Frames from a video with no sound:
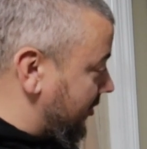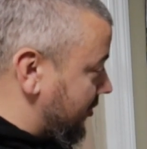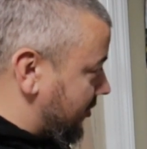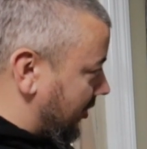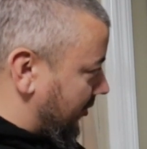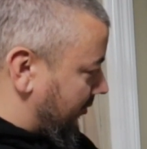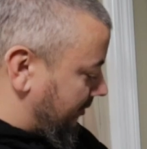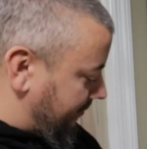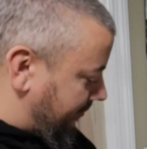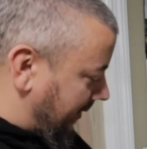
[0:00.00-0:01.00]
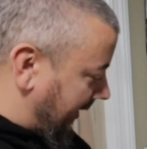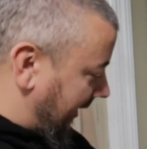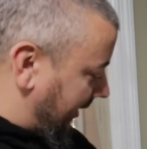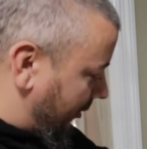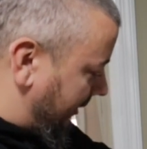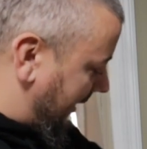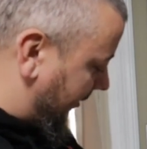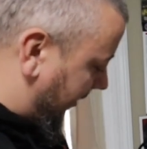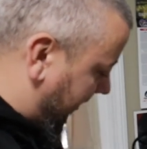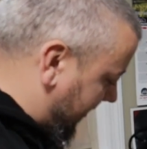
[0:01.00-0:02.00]
So, but I got to go down
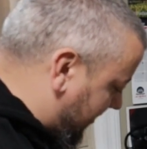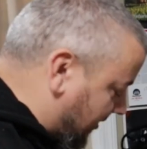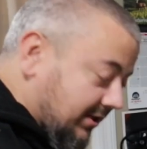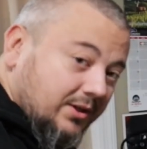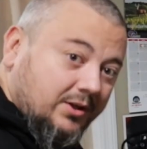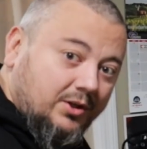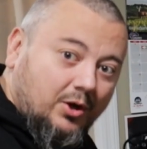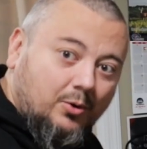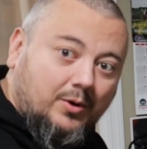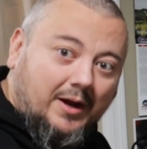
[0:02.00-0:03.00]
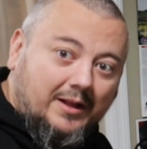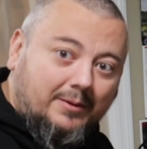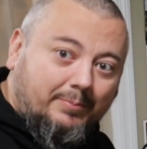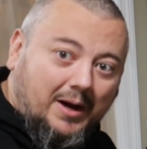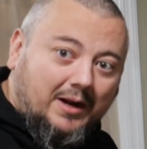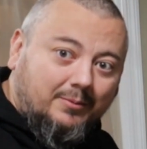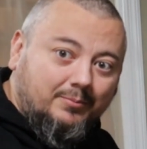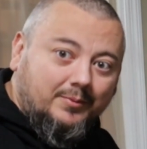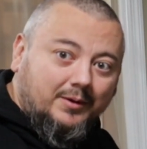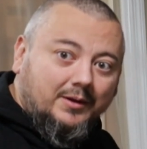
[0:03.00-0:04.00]
to this yoke at the
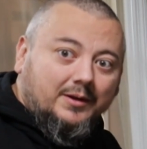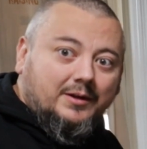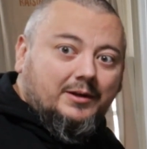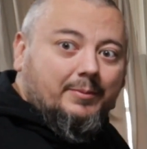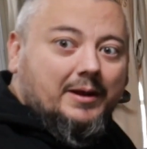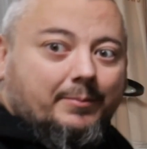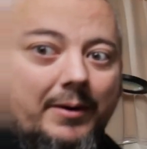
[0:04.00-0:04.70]
bottom to make